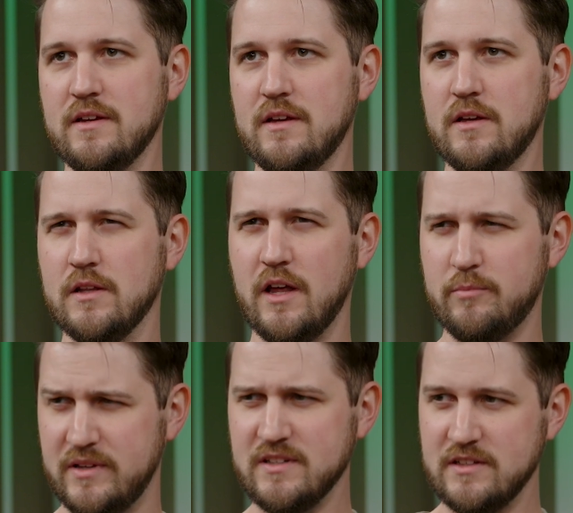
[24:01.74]
a lot of
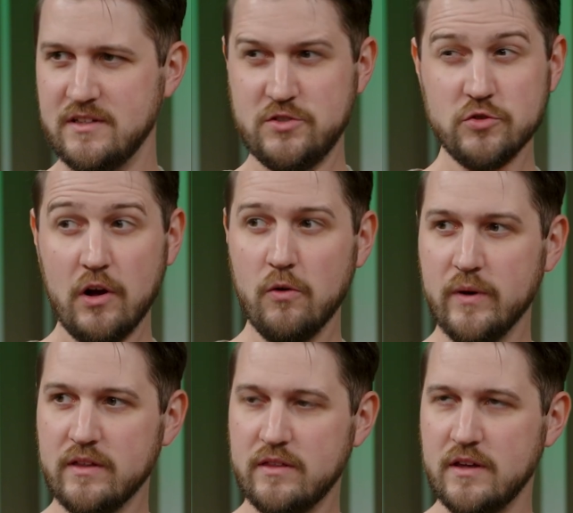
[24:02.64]
businesses struggle with.
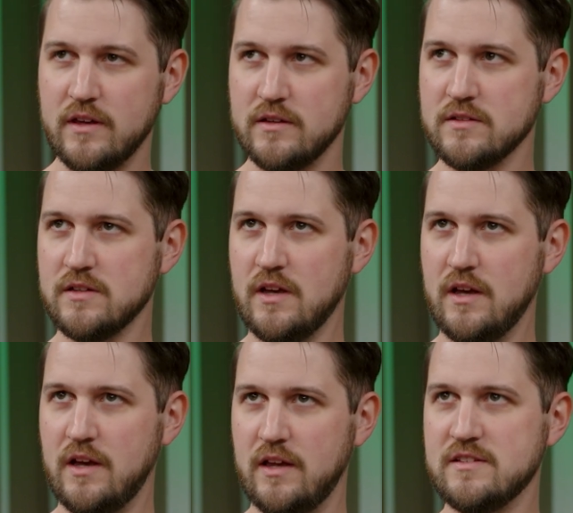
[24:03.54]
Is
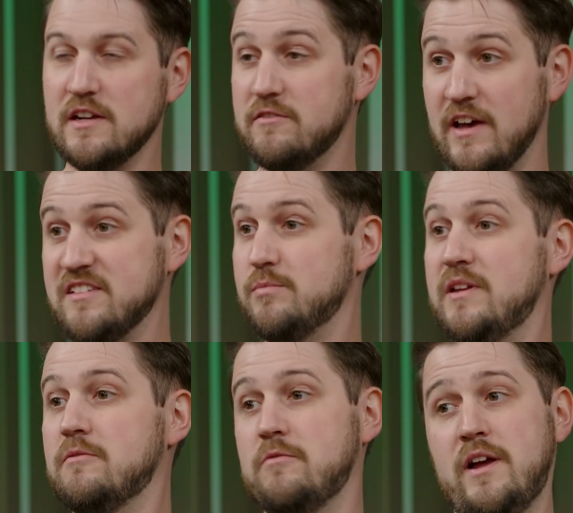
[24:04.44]
it's an investment,
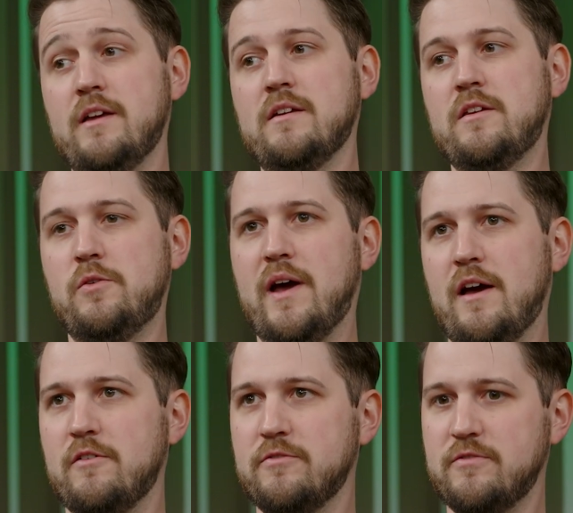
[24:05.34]
right? You
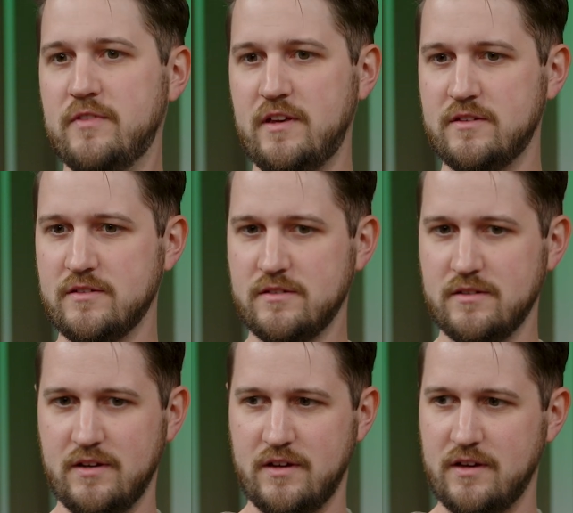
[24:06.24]
have these
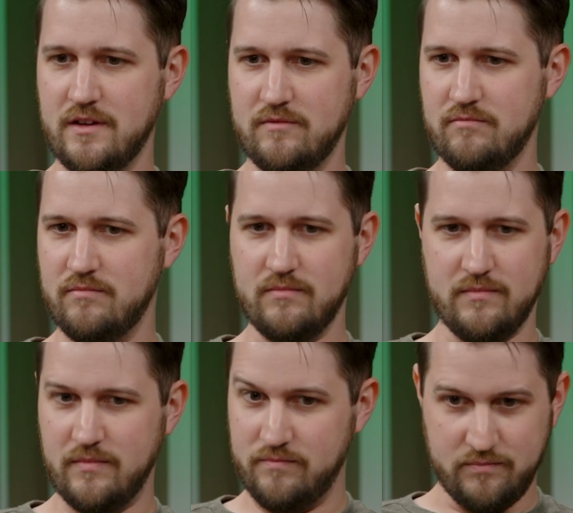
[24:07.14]

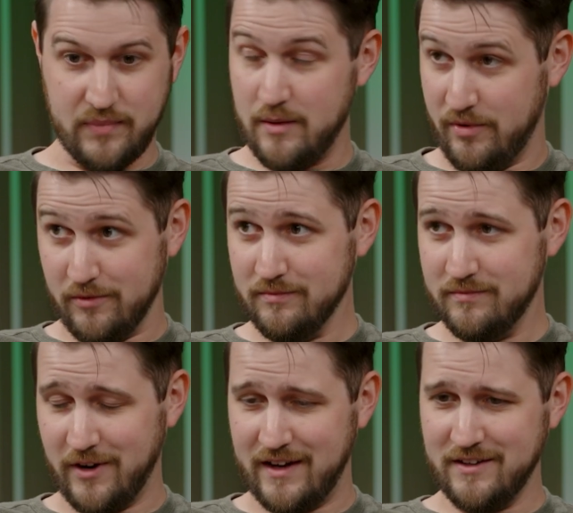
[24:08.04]
people,
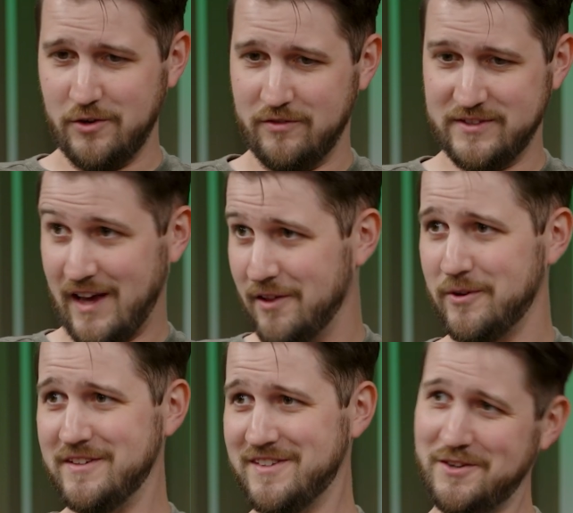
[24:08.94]
right? You have
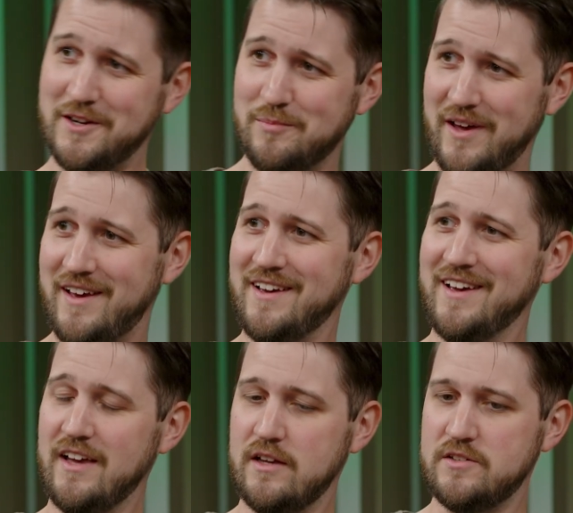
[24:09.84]
salaries that you need to pay
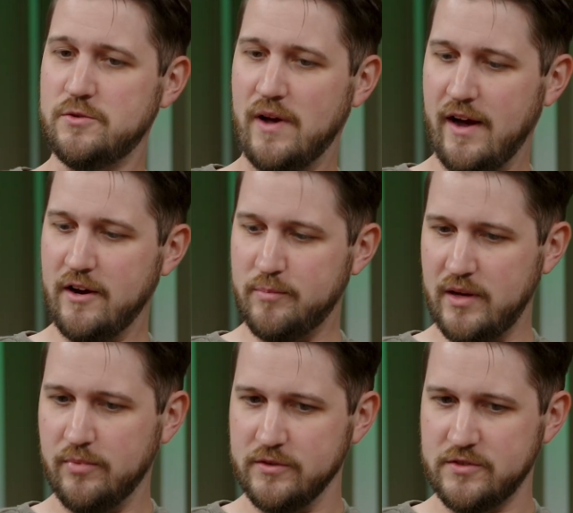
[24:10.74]
to hire
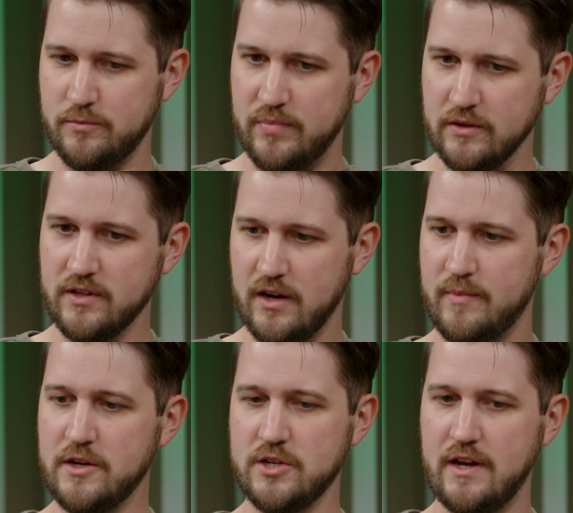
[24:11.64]
people to build
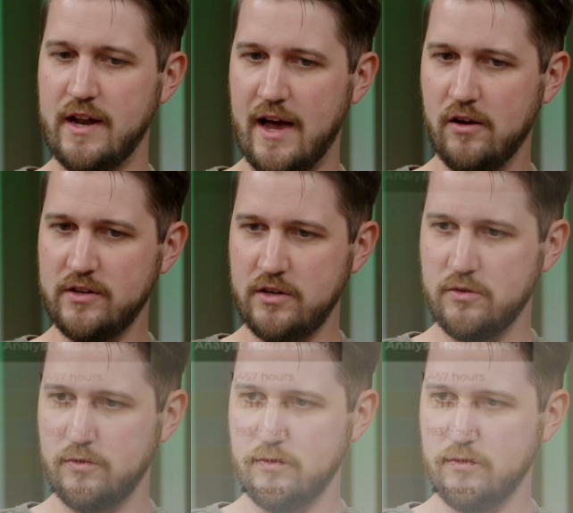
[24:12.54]
automation. And how do you